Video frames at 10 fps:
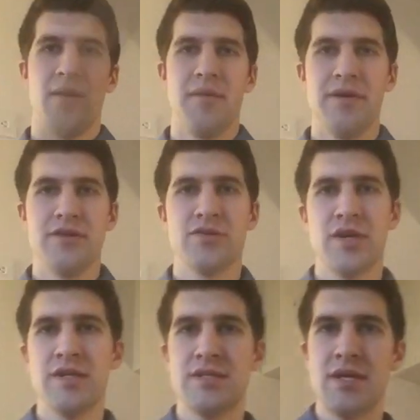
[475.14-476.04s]
And
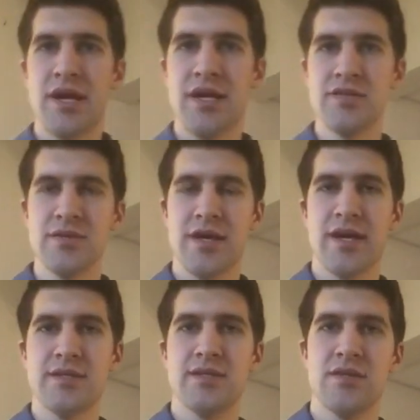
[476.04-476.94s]
try to stay as
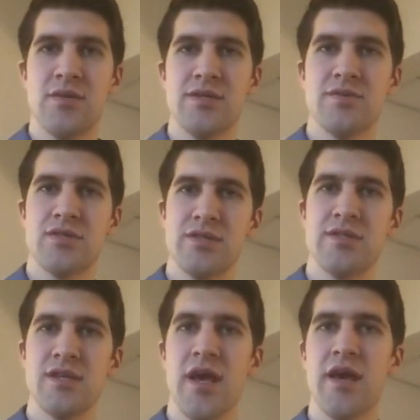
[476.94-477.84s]
relaxed as I was with
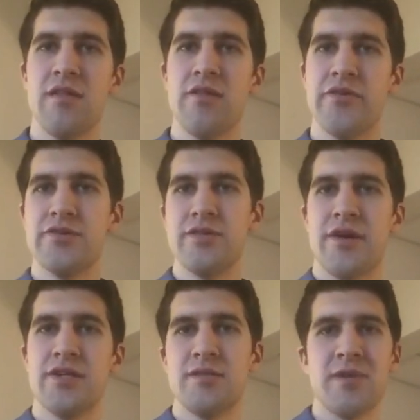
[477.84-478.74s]
just the 8th notes. Now
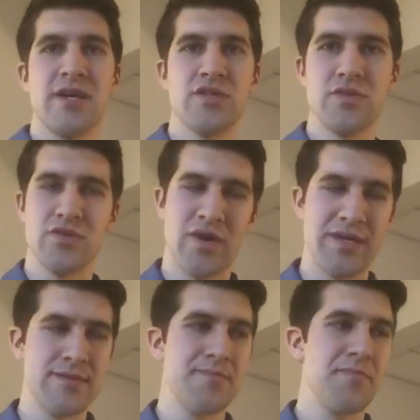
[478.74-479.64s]
I just play each one twice.